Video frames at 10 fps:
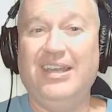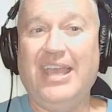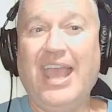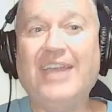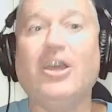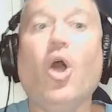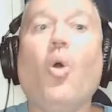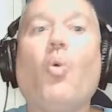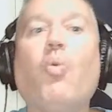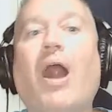And
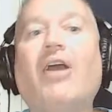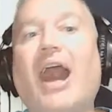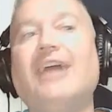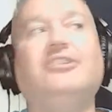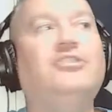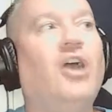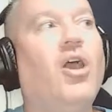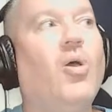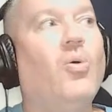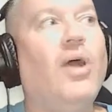while I
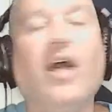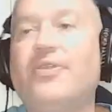know